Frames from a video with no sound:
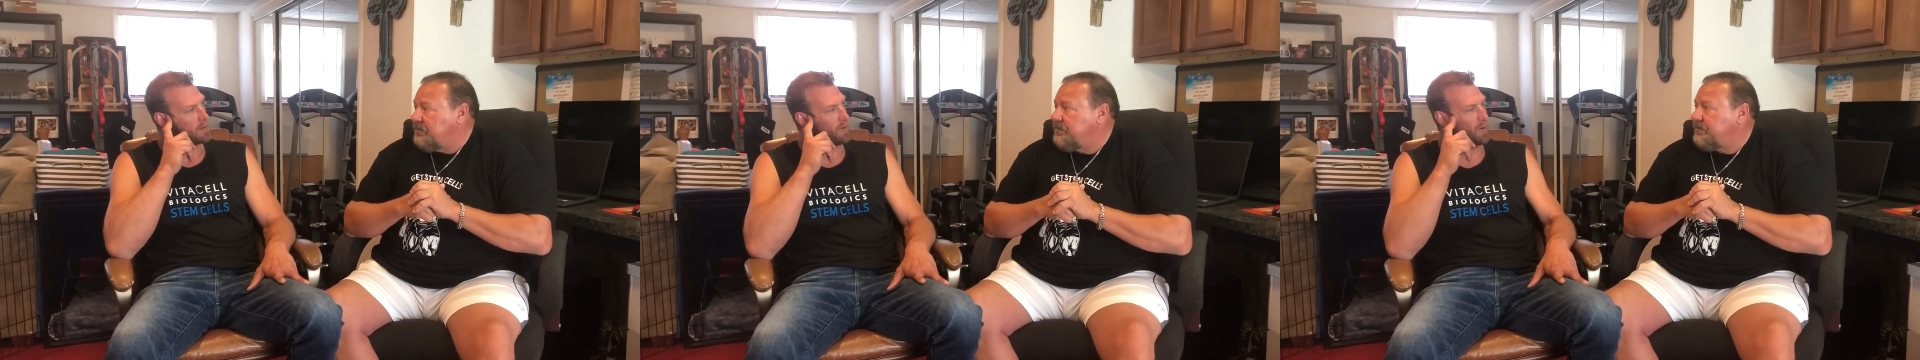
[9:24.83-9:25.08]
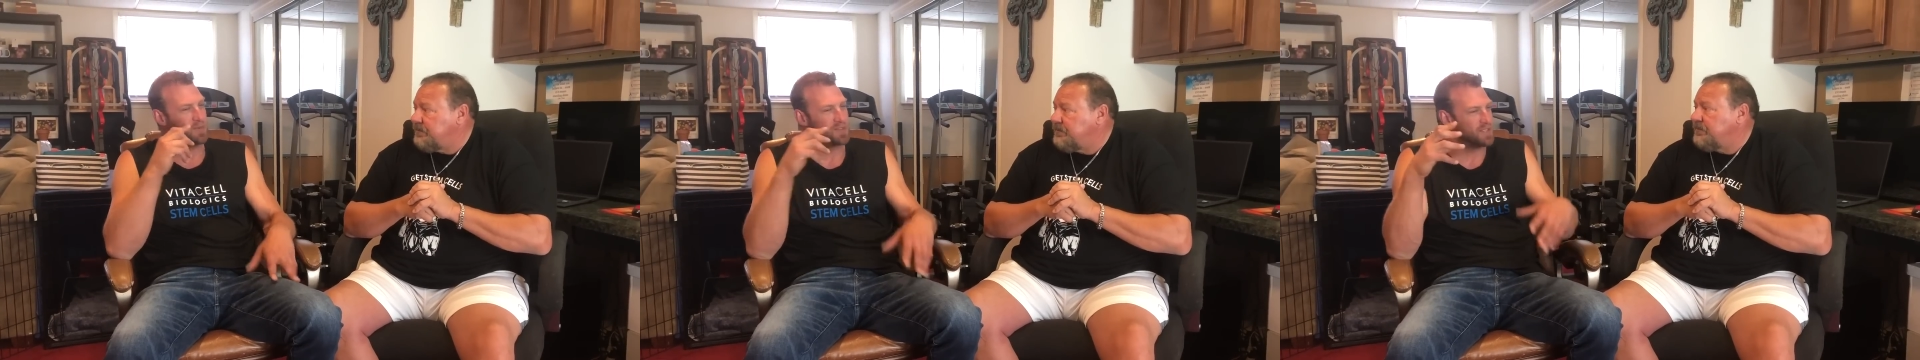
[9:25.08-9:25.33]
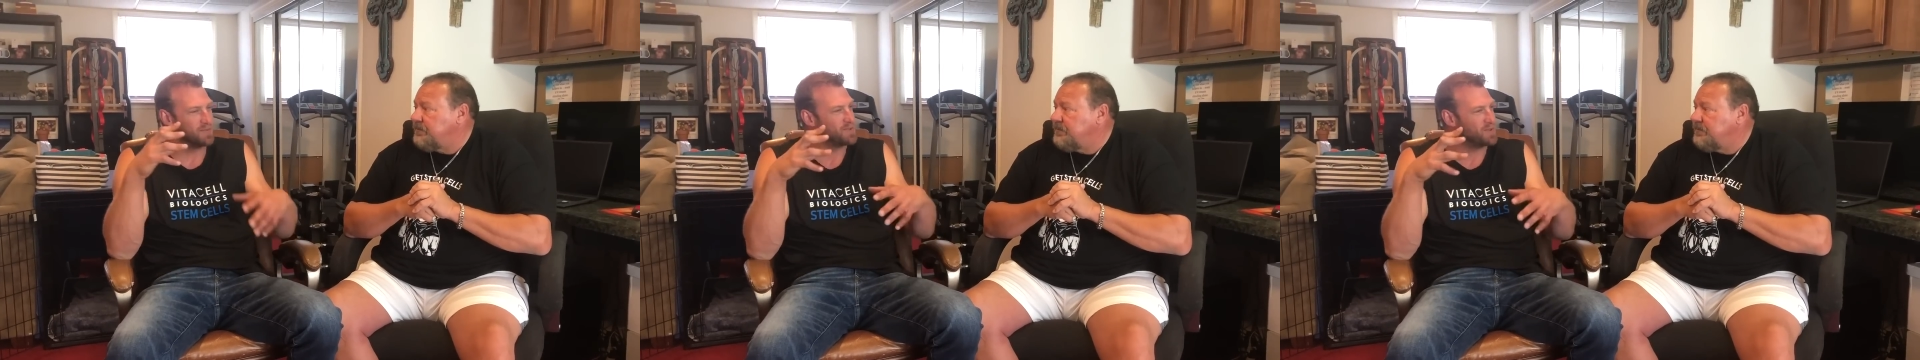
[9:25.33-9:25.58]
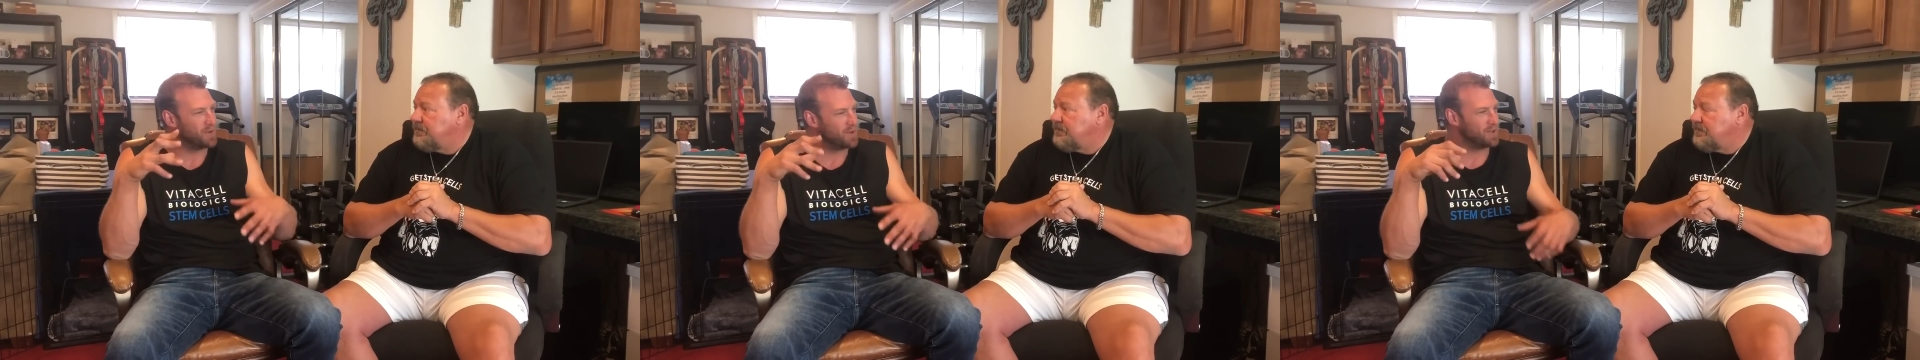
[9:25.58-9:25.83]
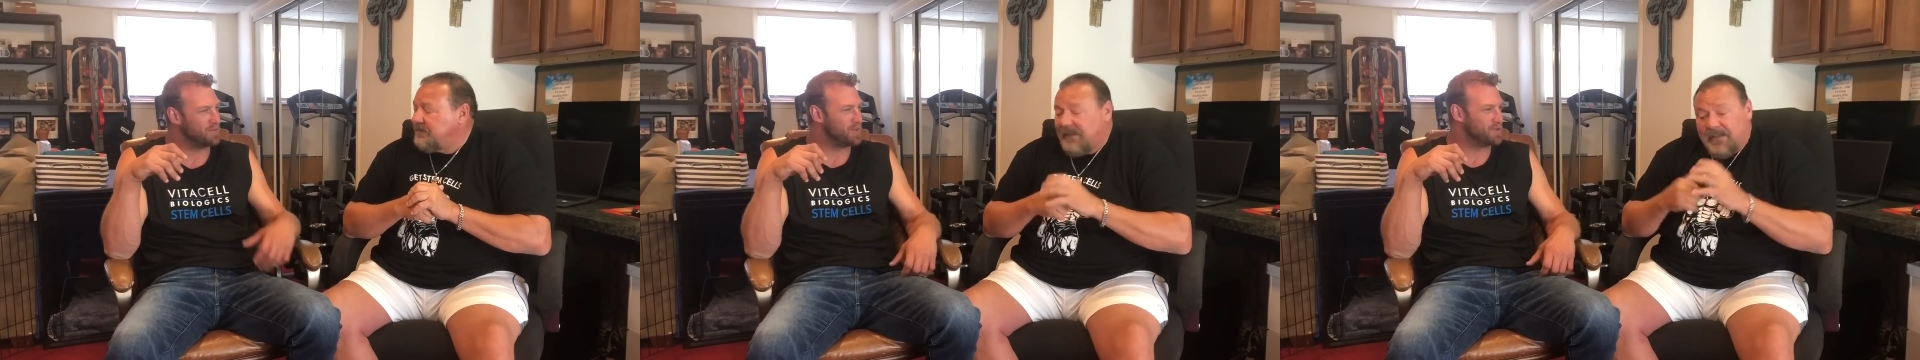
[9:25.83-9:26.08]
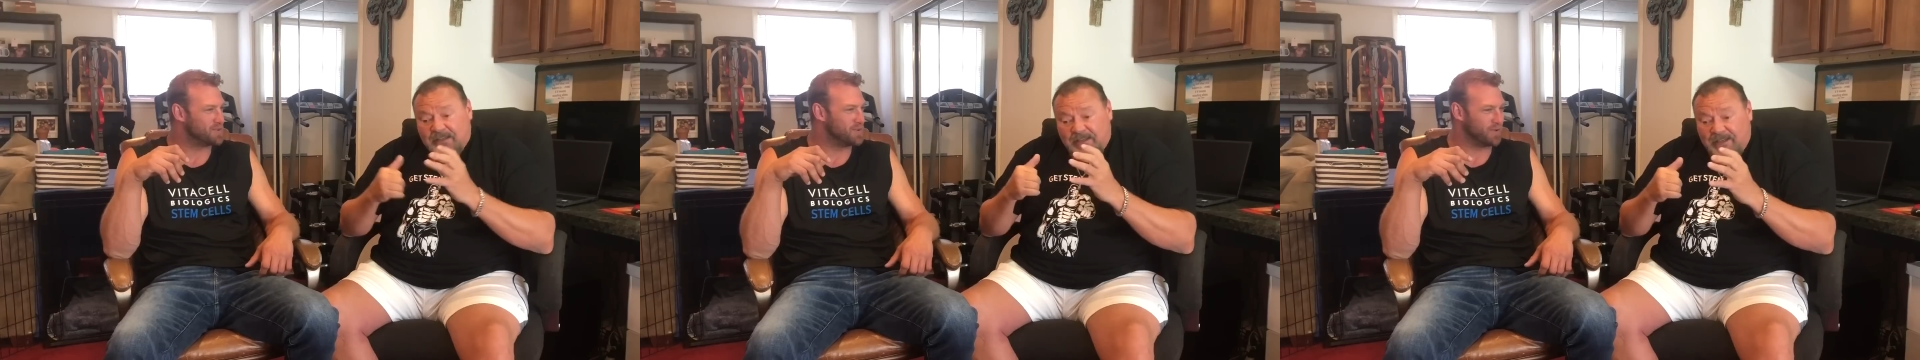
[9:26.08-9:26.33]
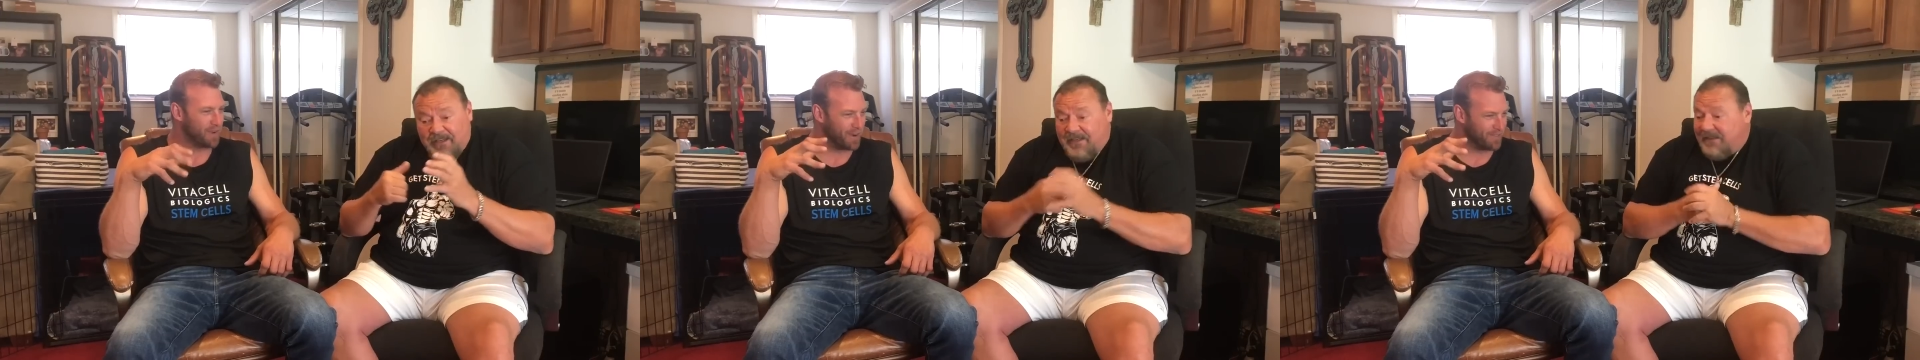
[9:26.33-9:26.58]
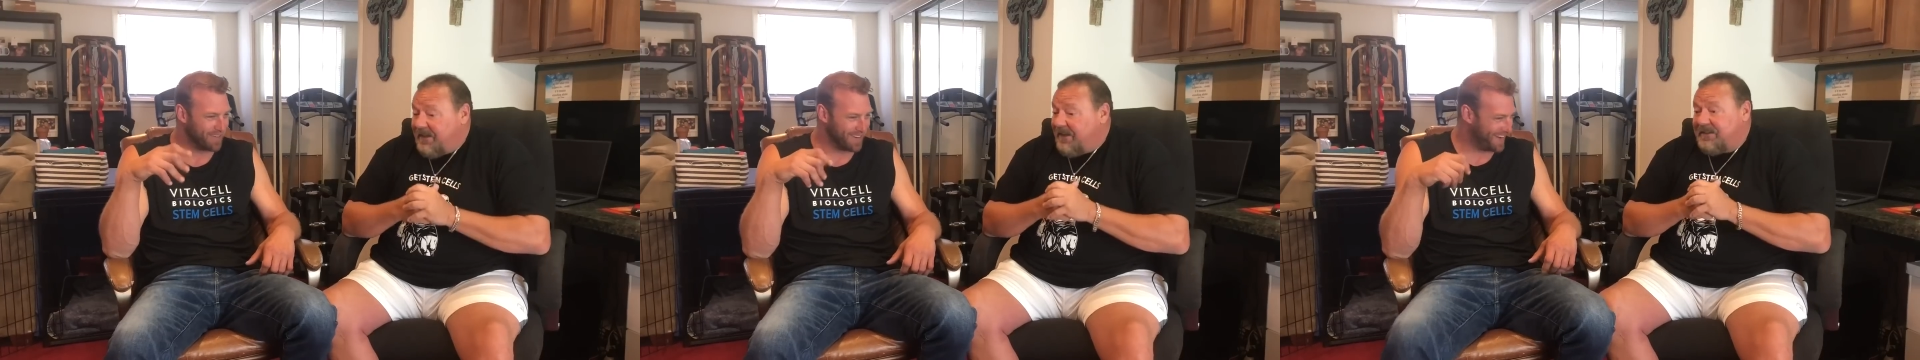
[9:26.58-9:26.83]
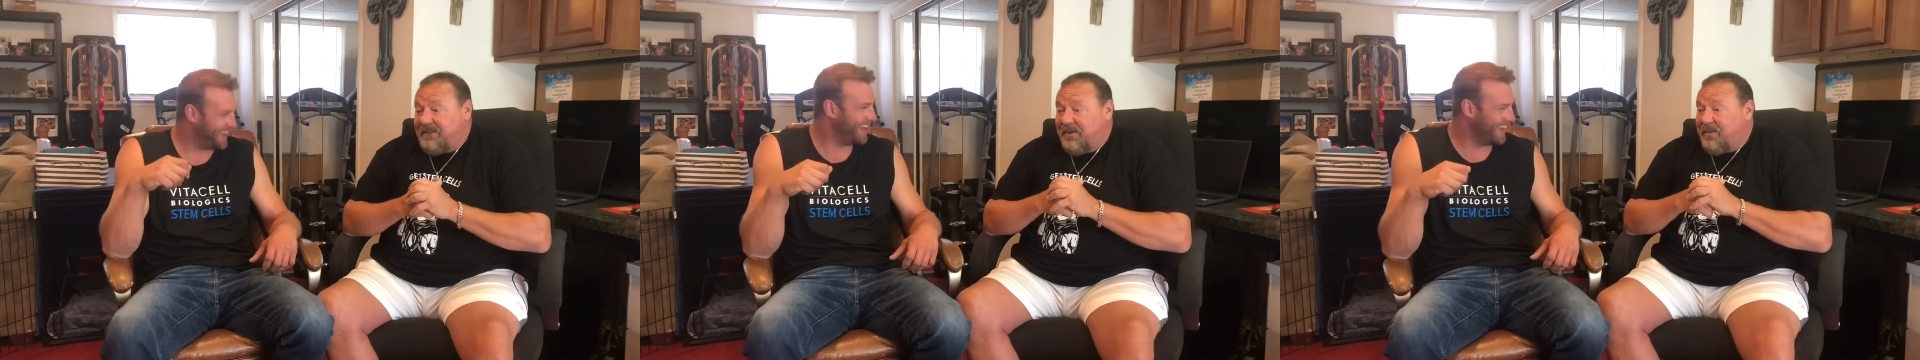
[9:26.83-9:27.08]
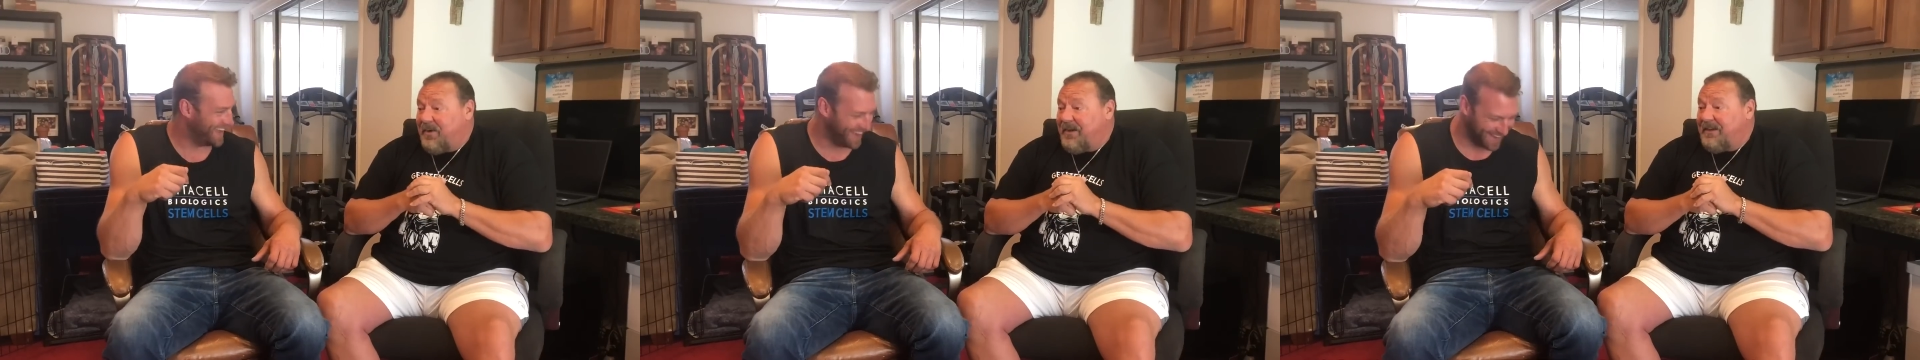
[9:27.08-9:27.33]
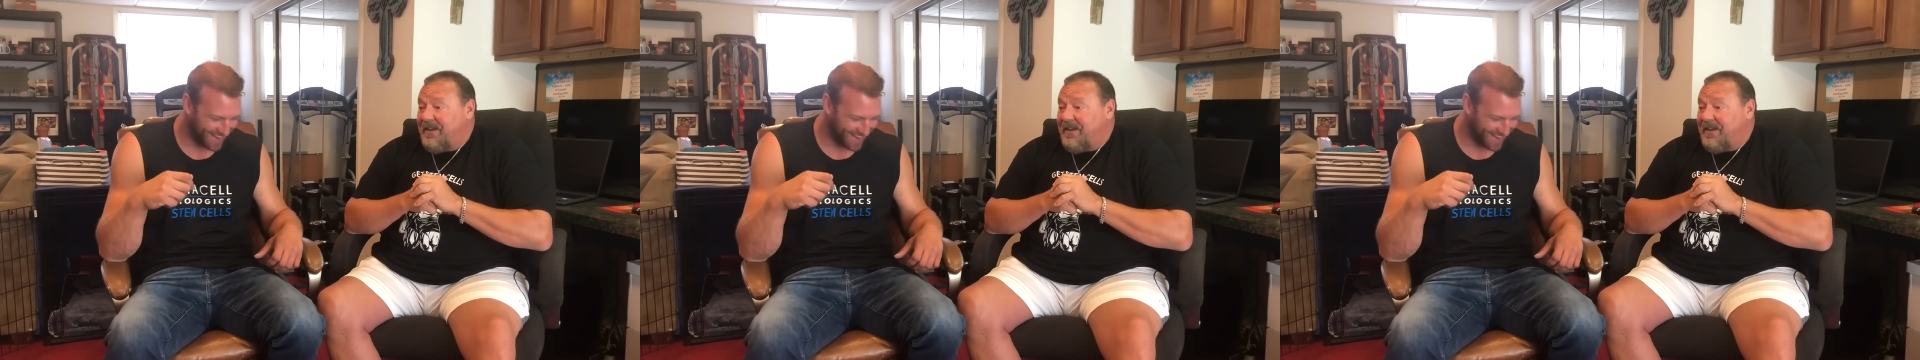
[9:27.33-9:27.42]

Speaker 1: almost seems too good to be true. Right? It, it, you know what?